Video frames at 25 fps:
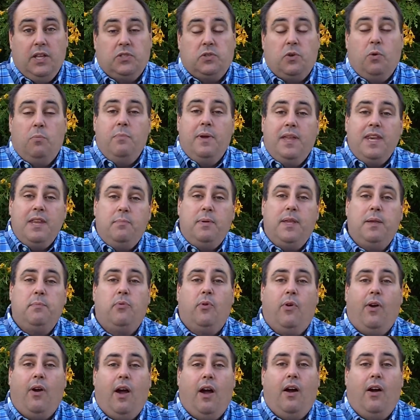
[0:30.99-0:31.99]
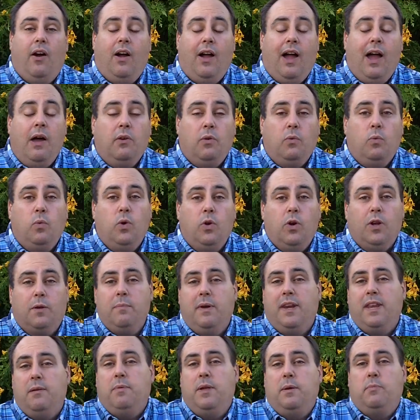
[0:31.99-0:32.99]
So many people are out of
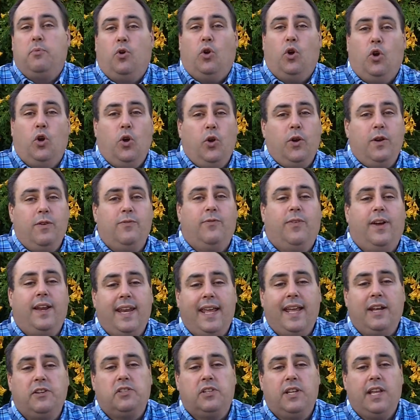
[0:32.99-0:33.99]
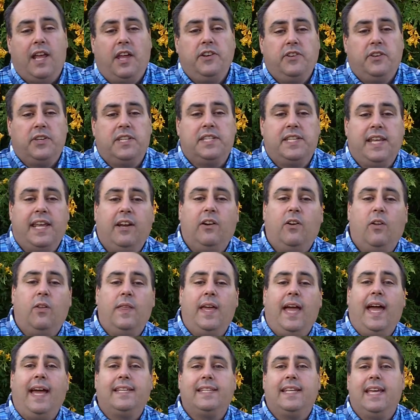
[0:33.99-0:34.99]
work, many people are hurting financially. I understand
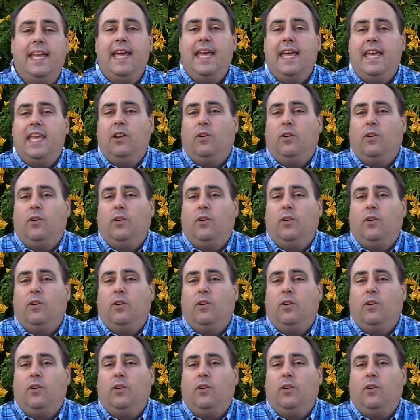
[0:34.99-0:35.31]
all that.